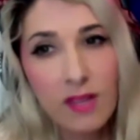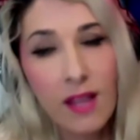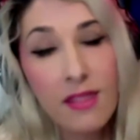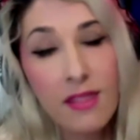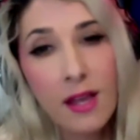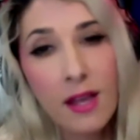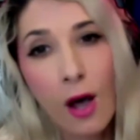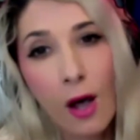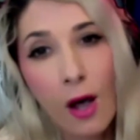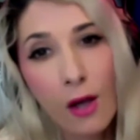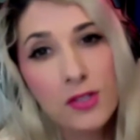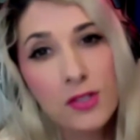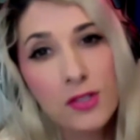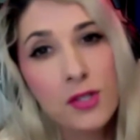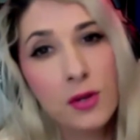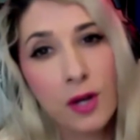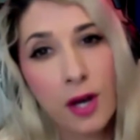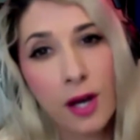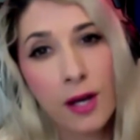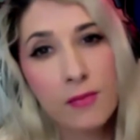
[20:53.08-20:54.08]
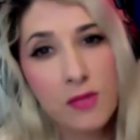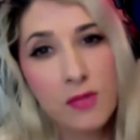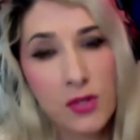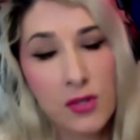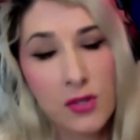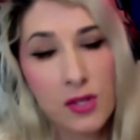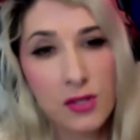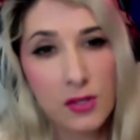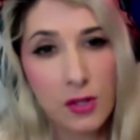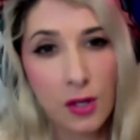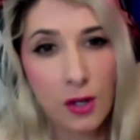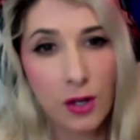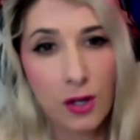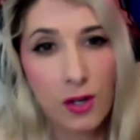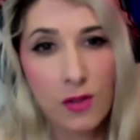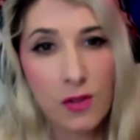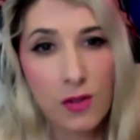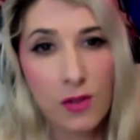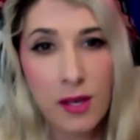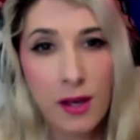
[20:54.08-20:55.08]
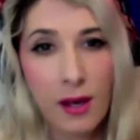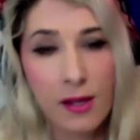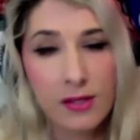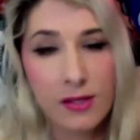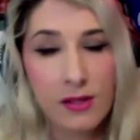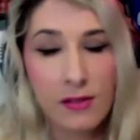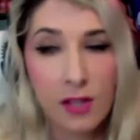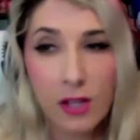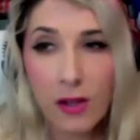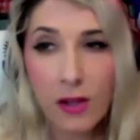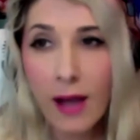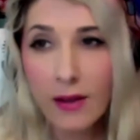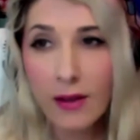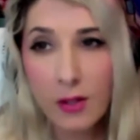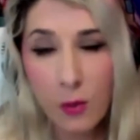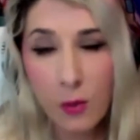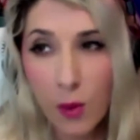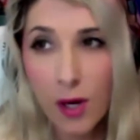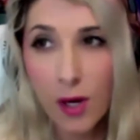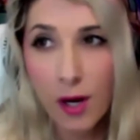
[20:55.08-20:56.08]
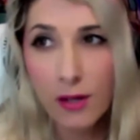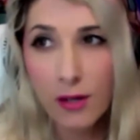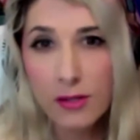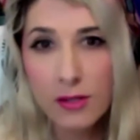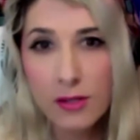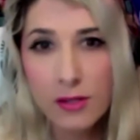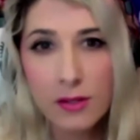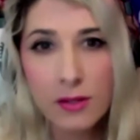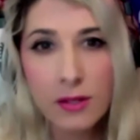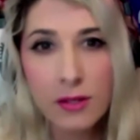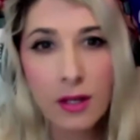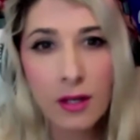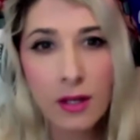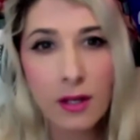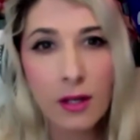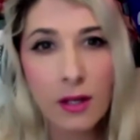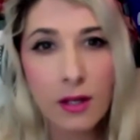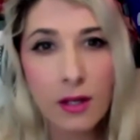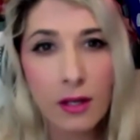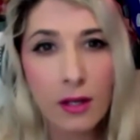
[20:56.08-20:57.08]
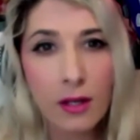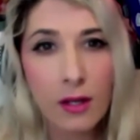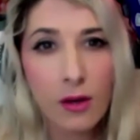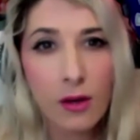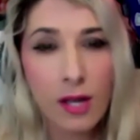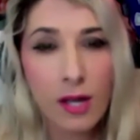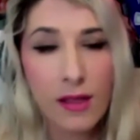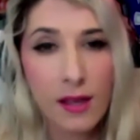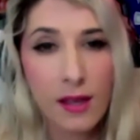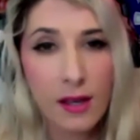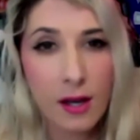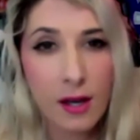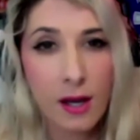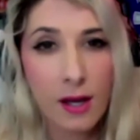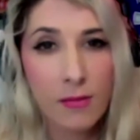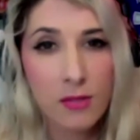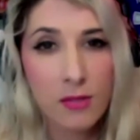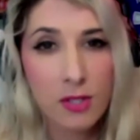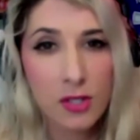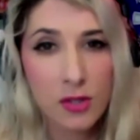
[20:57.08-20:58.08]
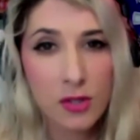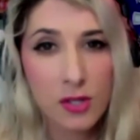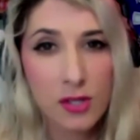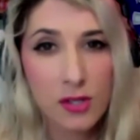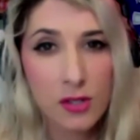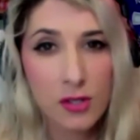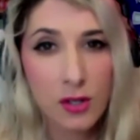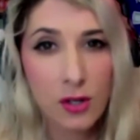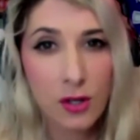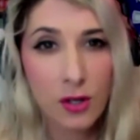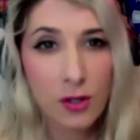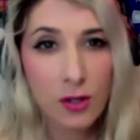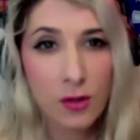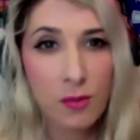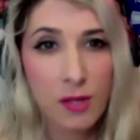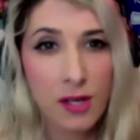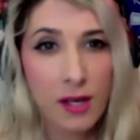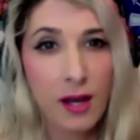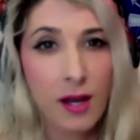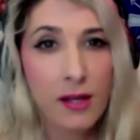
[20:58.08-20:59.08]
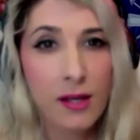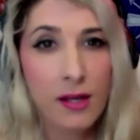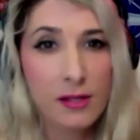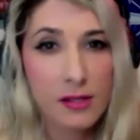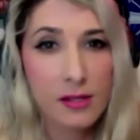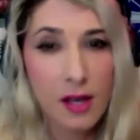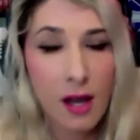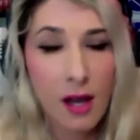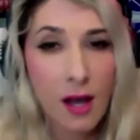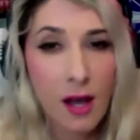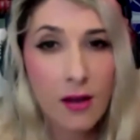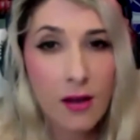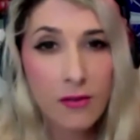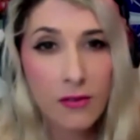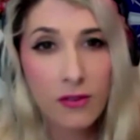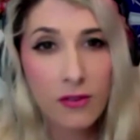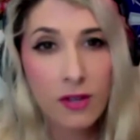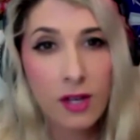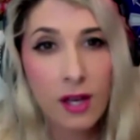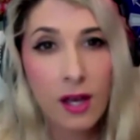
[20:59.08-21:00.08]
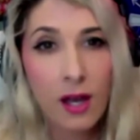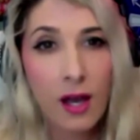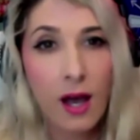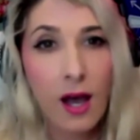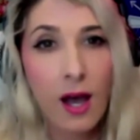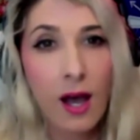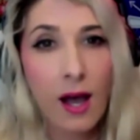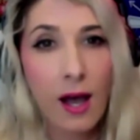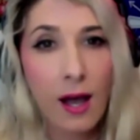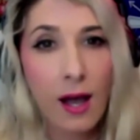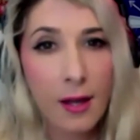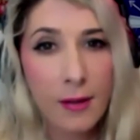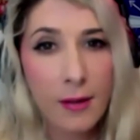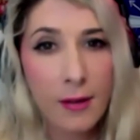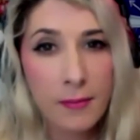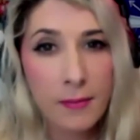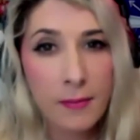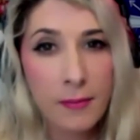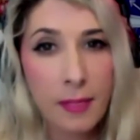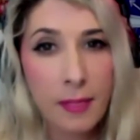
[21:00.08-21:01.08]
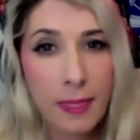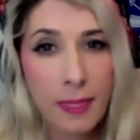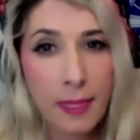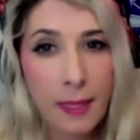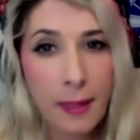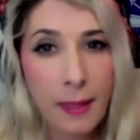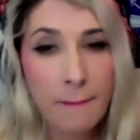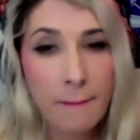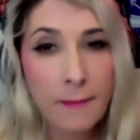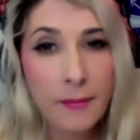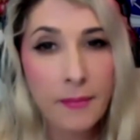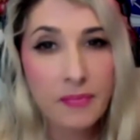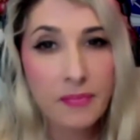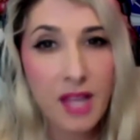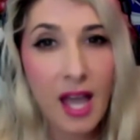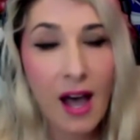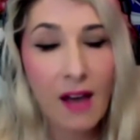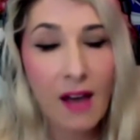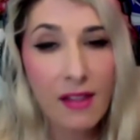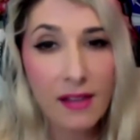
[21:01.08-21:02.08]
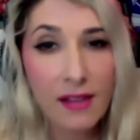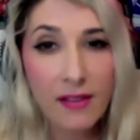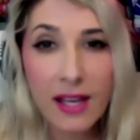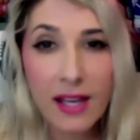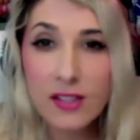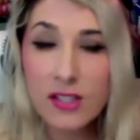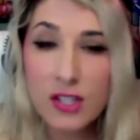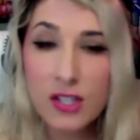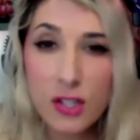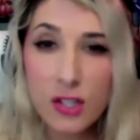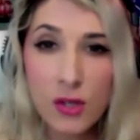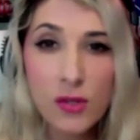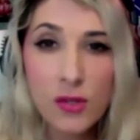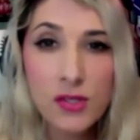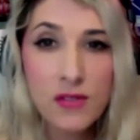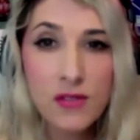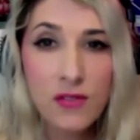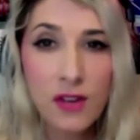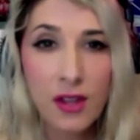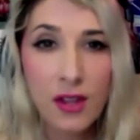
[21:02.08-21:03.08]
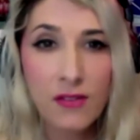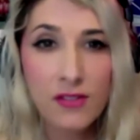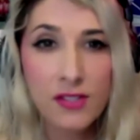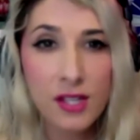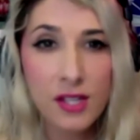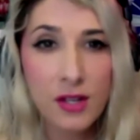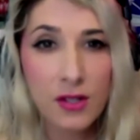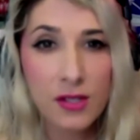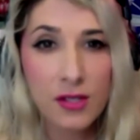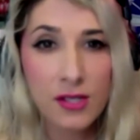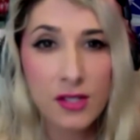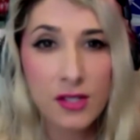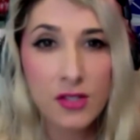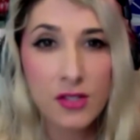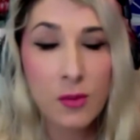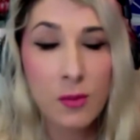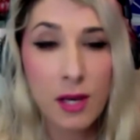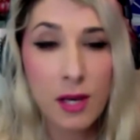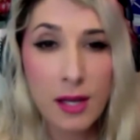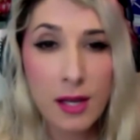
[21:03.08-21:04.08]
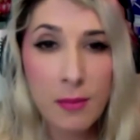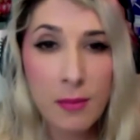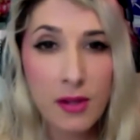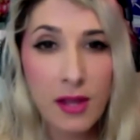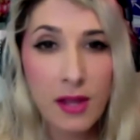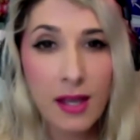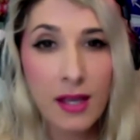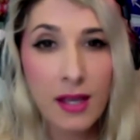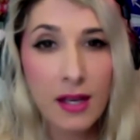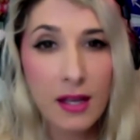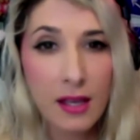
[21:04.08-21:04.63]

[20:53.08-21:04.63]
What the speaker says: They also come to this earth because of galactic wars. Okay, they come to this earth because of how they like to use the veil of secrecy to manipulate and